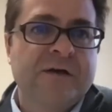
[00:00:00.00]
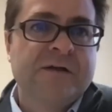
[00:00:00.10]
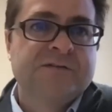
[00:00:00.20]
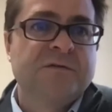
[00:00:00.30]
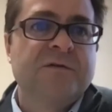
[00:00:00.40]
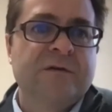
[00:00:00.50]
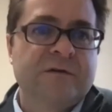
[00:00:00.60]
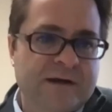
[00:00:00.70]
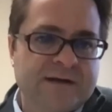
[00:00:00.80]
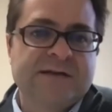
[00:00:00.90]
so that you're
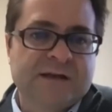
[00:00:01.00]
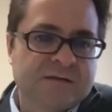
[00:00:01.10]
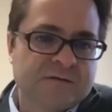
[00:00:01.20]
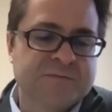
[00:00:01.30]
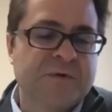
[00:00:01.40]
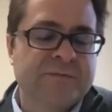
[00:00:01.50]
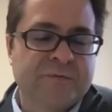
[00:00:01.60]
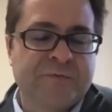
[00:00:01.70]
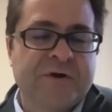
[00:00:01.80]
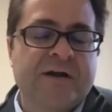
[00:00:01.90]
not taking those
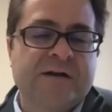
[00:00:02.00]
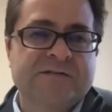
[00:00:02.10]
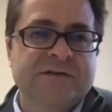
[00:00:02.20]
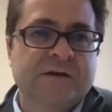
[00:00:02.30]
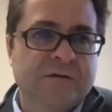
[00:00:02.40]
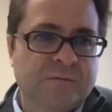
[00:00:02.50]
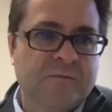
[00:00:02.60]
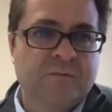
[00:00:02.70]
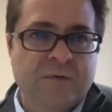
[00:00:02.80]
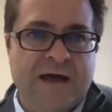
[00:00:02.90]
multiple products that could
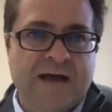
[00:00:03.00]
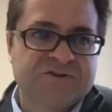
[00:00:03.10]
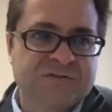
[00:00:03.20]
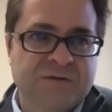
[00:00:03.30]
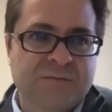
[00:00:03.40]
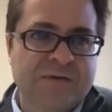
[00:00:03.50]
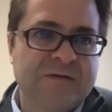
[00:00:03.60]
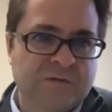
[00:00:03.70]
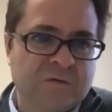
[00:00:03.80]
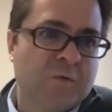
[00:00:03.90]
actually
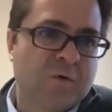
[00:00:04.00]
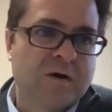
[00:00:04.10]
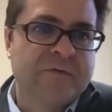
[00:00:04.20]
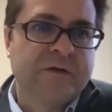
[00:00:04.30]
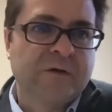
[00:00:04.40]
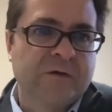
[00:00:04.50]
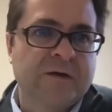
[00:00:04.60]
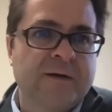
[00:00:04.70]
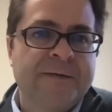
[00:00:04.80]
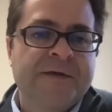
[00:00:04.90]
do more harm than
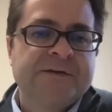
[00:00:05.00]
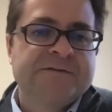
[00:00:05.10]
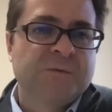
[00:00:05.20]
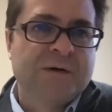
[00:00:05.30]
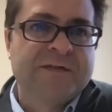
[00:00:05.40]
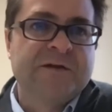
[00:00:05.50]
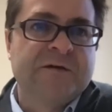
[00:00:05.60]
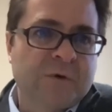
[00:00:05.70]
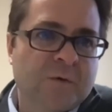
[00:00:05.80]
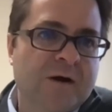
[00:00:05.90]
good. So while they
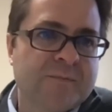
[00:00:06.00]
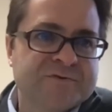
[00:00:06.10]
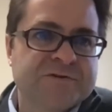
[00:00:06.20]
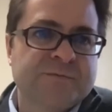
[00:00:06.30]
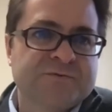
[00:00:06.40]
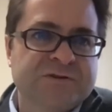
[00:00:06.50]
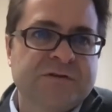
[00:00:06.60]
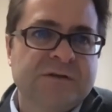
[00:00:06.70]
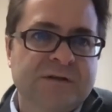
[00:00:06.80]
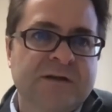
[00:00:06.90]
don't require a
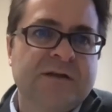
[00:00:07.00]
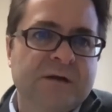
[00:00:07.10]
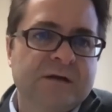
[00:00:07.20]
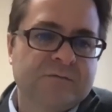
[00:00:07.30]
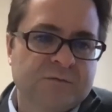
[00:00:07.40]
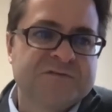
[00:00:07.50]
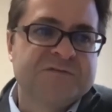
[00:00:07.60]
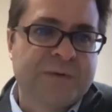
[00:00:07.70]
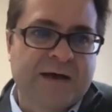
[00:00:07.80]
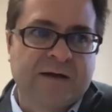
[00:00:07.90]
prescription, you need to
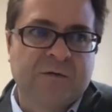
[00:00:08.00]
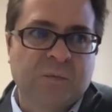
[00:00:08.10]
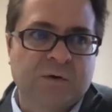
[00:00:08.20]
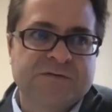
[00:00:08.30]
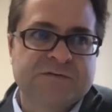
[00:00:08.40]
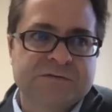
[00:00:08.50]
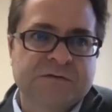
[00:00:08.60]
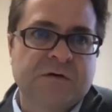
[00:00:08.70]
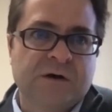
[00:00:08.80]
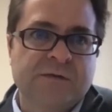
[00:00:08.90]
respect what's
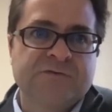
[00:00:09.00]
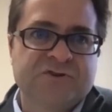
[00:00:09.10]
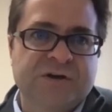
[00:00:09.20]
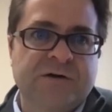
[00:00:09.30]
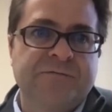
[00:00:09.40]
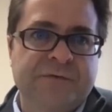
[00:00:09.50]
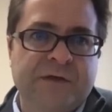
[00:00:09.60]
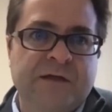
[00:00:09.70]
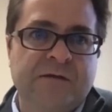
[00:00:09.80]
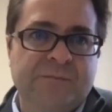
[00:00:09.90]
on the shelf,
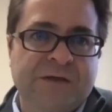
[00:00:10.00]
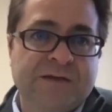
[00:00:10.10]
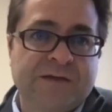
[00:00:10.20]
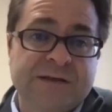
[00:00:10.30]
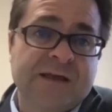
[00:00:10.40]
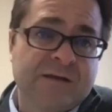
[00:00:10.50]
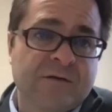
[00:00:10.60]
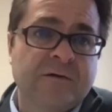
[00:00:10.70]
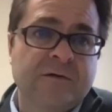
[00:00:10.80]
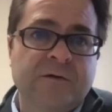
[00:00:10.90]
and because it can
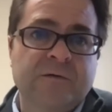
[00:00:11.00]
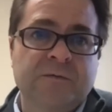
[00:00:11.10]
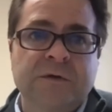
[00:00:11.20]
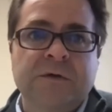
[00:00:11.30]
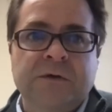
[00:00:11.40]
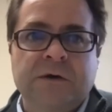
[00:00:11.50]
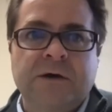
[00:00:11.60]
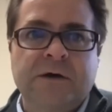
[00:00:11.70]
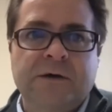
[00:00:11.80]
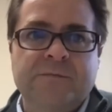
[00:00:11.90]
hurt you.
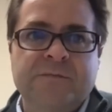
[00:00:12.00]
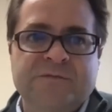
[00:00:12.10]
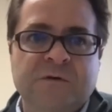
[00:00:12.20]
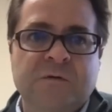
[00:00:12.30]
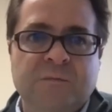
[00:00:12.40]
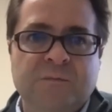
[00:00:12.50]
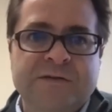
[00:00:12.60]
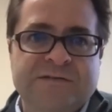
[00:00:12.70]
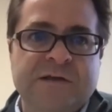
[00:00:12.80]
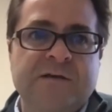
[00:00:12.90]
So be
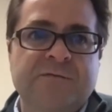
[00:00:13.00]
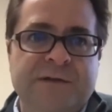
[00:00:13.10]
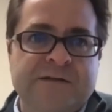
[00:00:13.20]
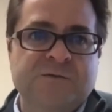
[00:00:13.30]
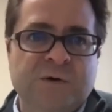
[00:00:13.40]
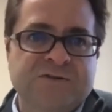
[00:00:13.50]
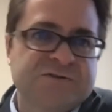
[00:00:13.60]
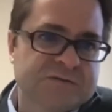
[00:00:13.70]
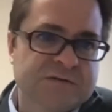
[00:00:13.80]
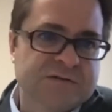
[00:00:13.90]
safe and ask
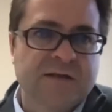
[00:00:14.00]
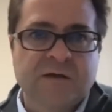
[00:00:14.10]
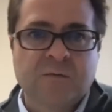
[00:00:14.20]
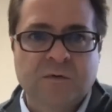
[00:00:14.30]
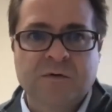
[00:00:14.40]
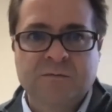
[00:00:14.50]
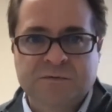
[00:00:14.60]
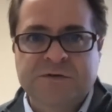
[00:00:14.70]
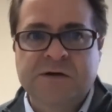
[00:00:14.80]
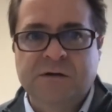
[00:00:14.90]
questions again, like we're
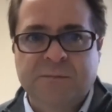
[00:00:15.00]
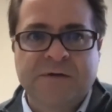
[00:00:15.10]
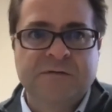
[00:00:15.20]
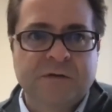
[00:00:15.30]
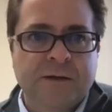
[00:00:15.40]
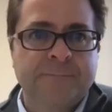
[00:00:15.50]
talking about today.